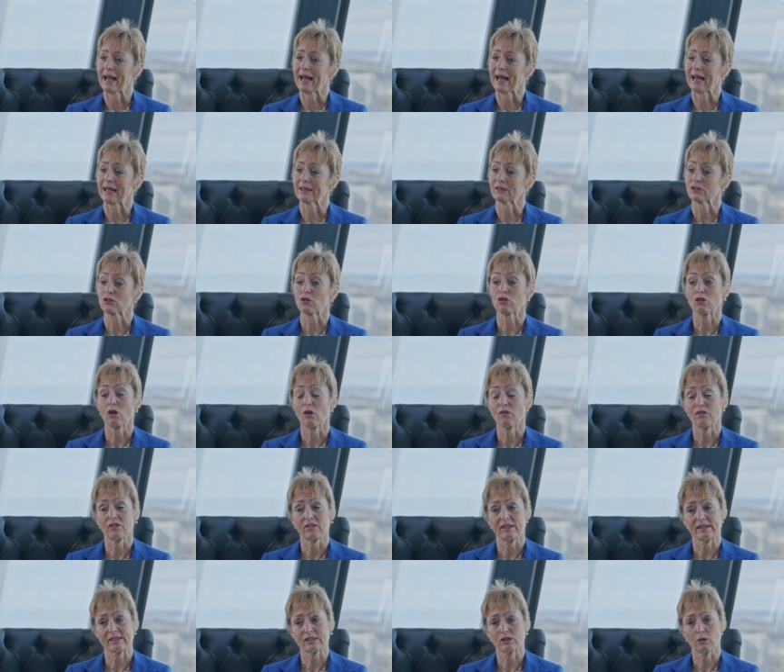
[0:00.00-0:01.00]
and got
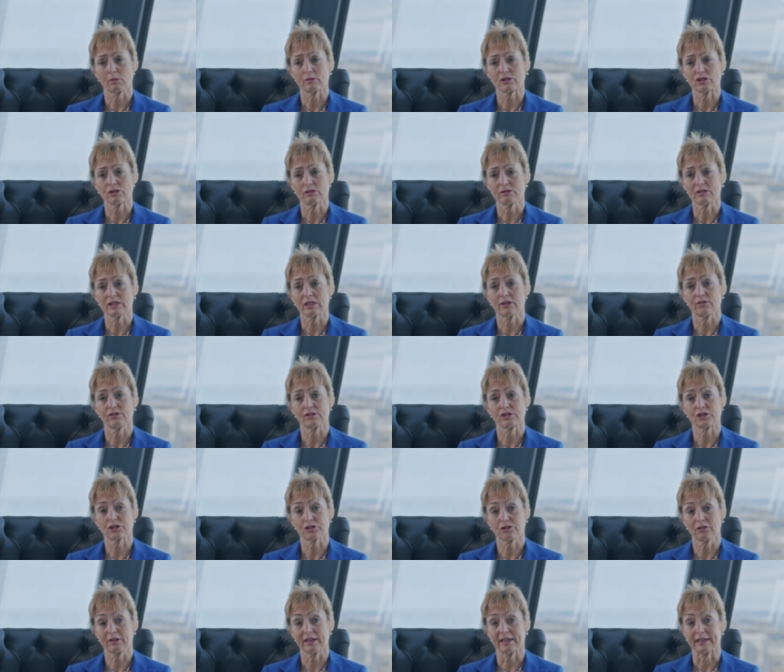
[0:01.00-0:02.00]
offered this opportunity for a
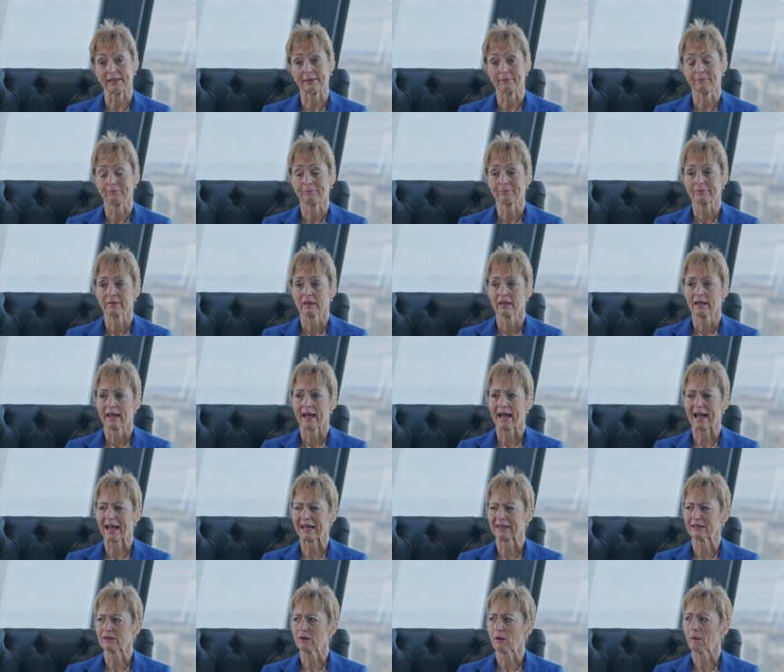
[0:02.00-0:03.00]
degree.
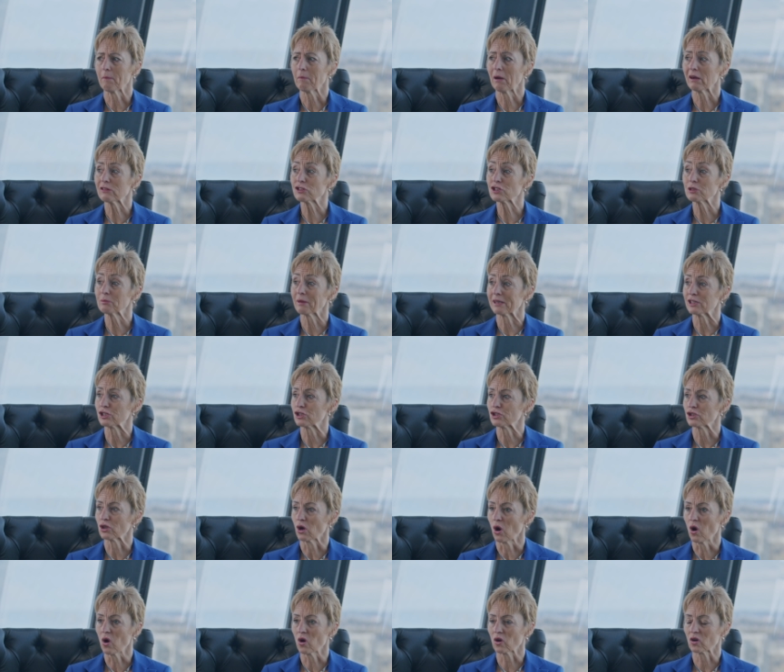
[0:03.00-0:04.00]
And much to my
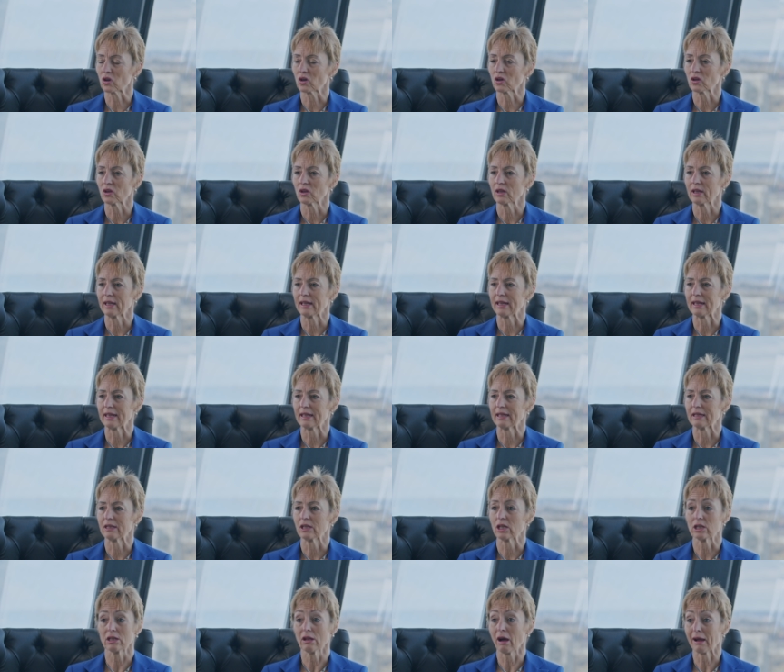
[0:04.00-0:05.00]
shock,
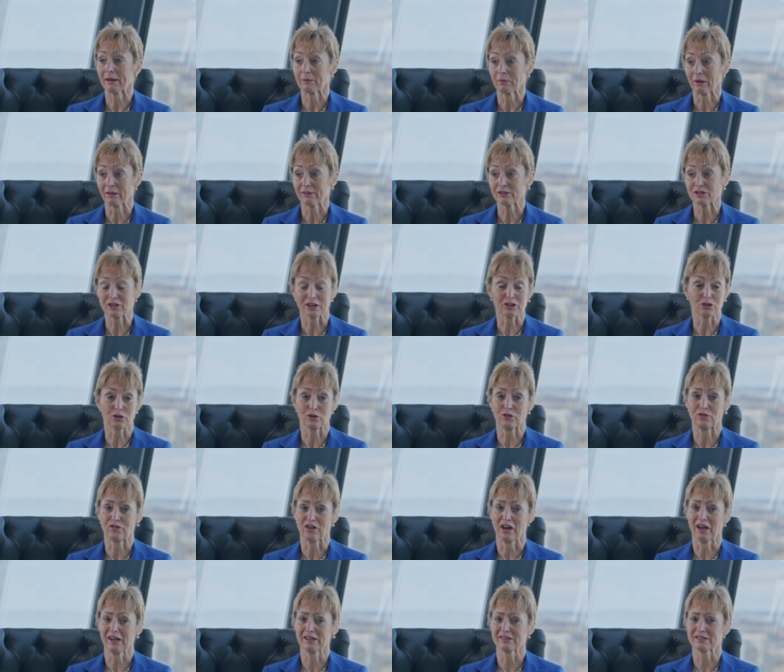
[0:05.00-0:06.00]
in nine months I got a
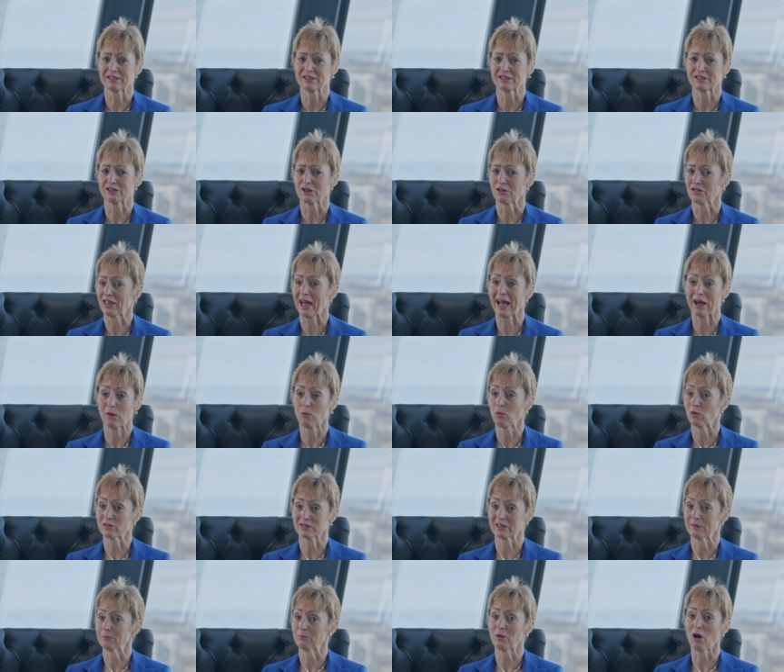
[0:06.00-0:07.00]
first. So that oh,
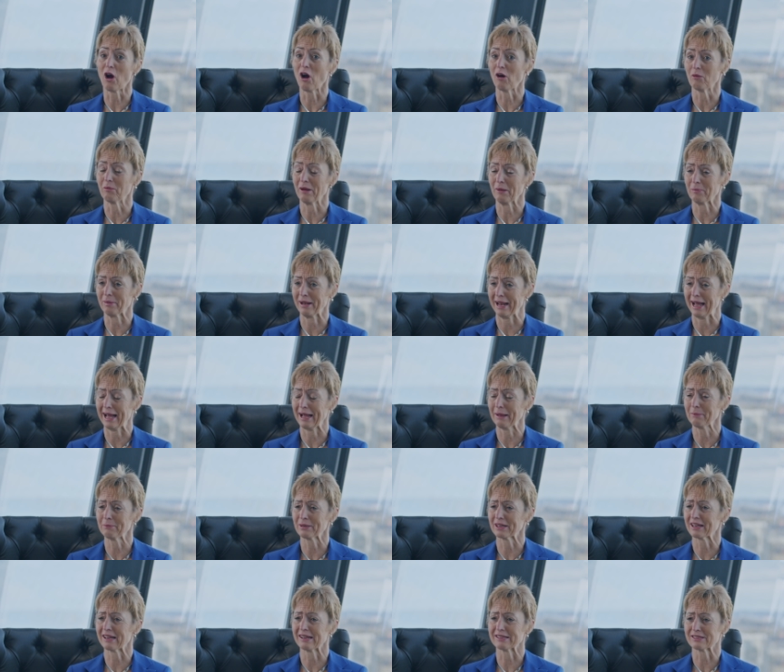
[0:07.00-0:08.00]
wasn't wow. part of my
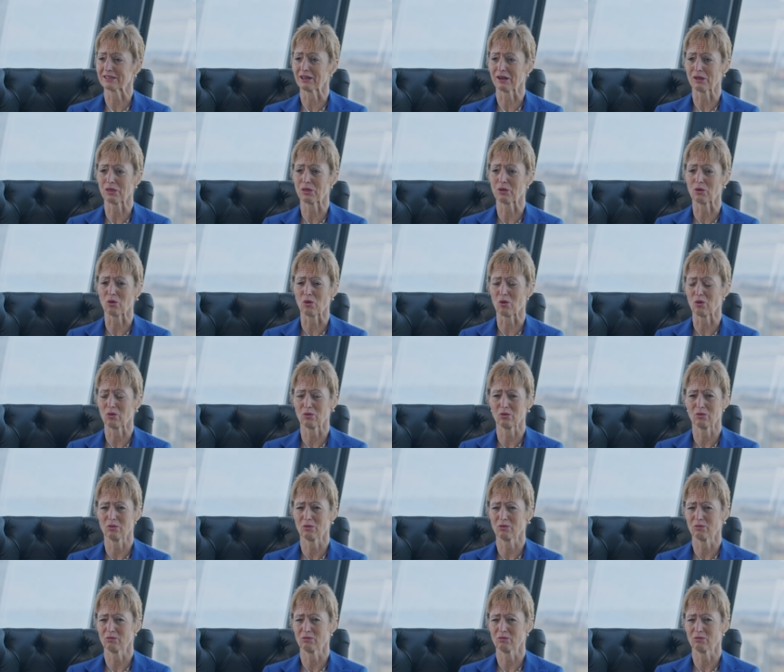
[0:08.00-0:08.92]
plan because I thought